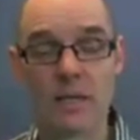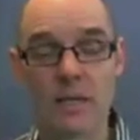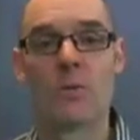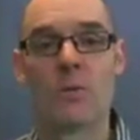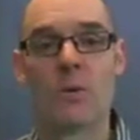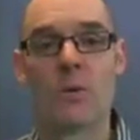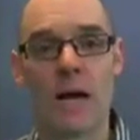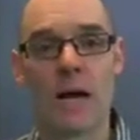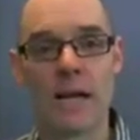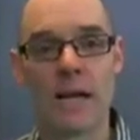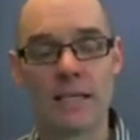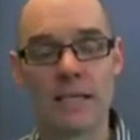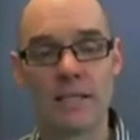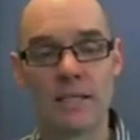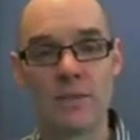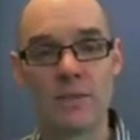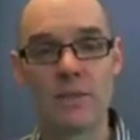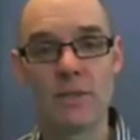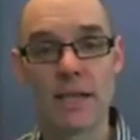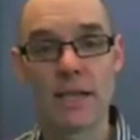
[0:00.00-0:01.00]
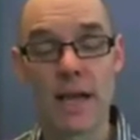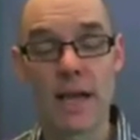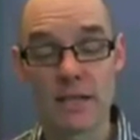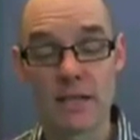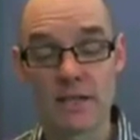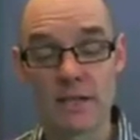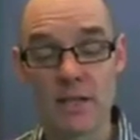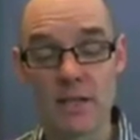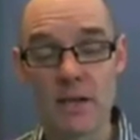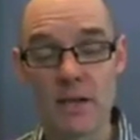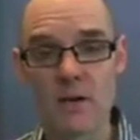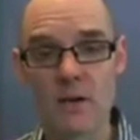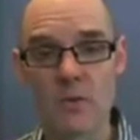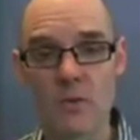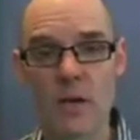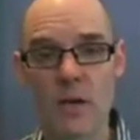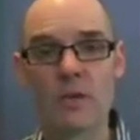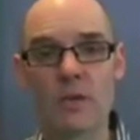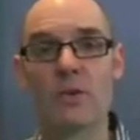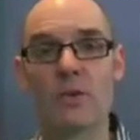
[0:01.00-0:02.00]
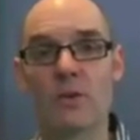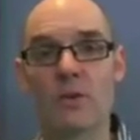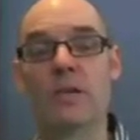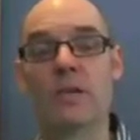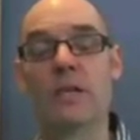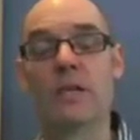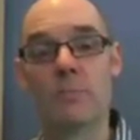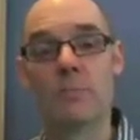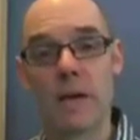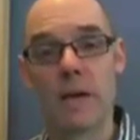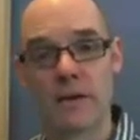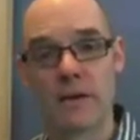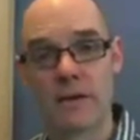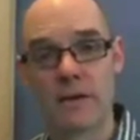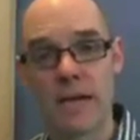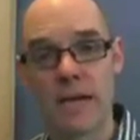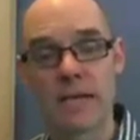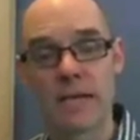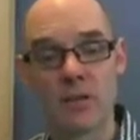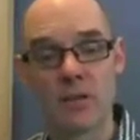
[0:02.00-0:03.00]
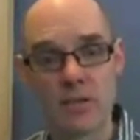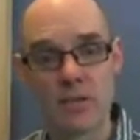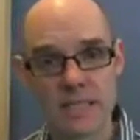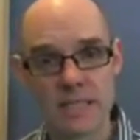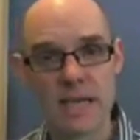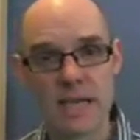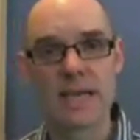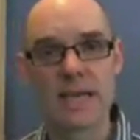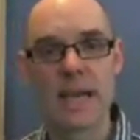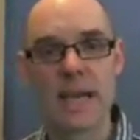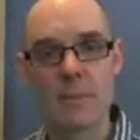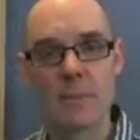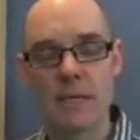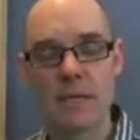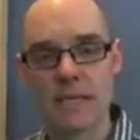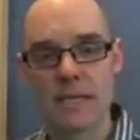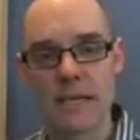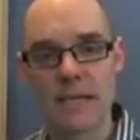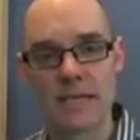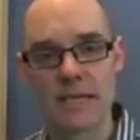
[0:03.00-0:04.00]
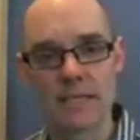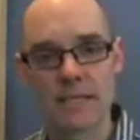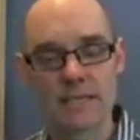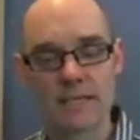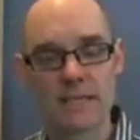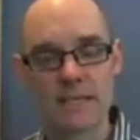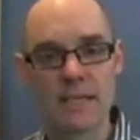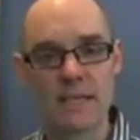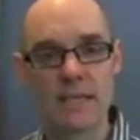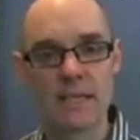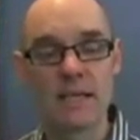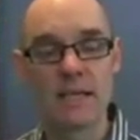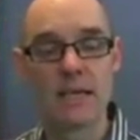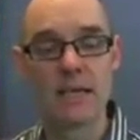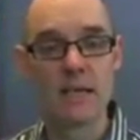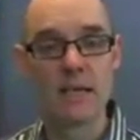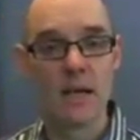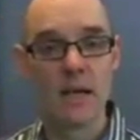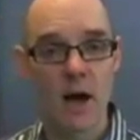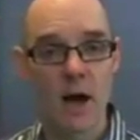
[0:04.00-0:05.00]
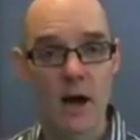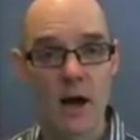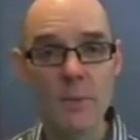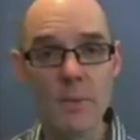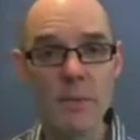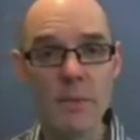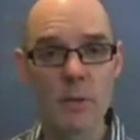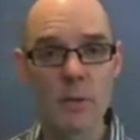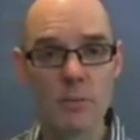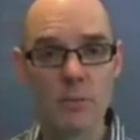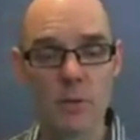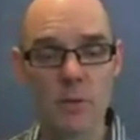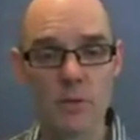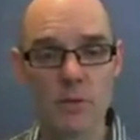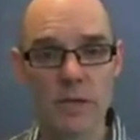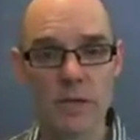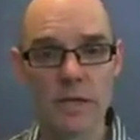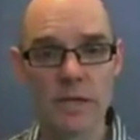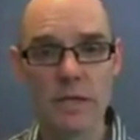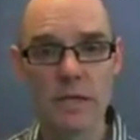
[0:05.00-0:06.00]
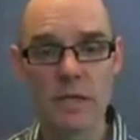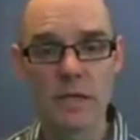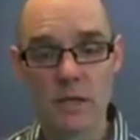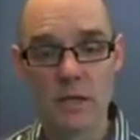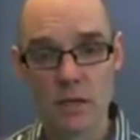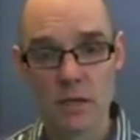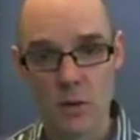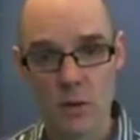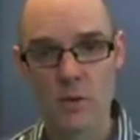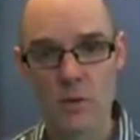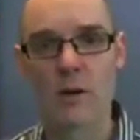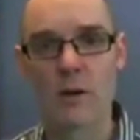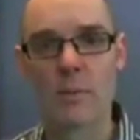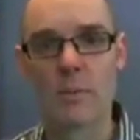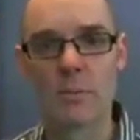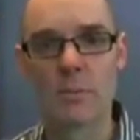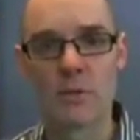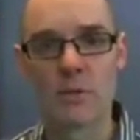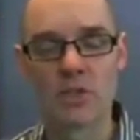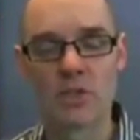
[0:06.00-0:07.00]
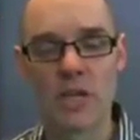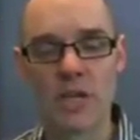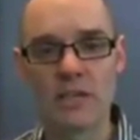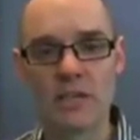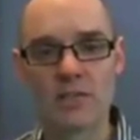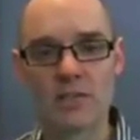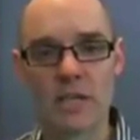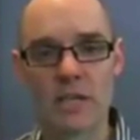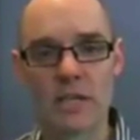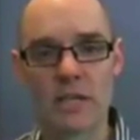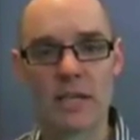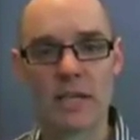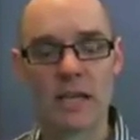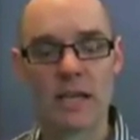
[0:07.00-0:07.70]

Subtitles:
Well, how do you do that? How do you know? Well, you need better data. You need dynamic data to see, are people moving or are people changing?